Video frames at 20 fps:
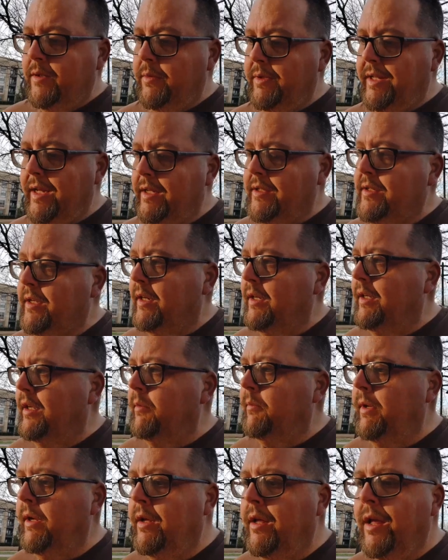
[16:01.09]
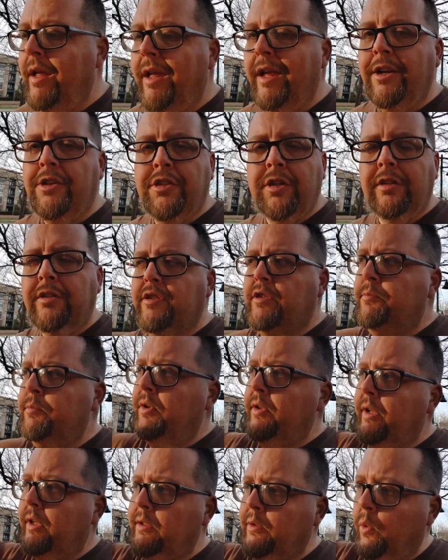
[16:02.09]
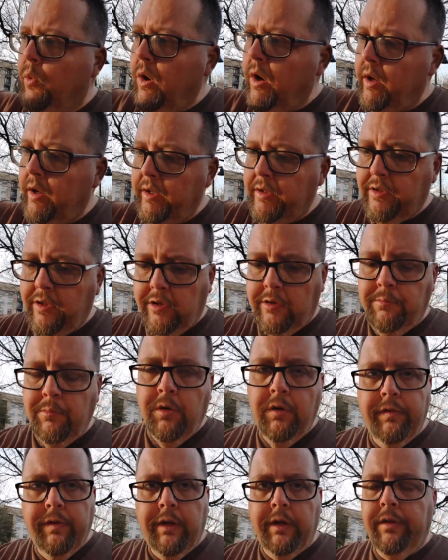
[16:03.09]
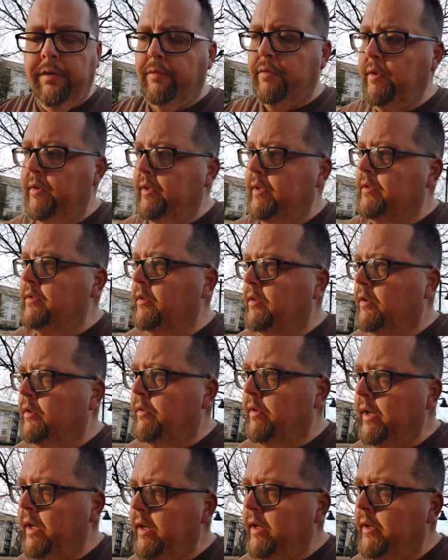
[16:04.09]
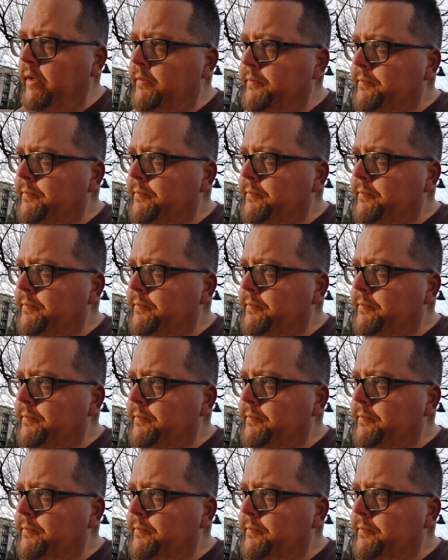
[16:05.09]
see what that's going to give me. It should smooth out the water as it's moving through this little creek.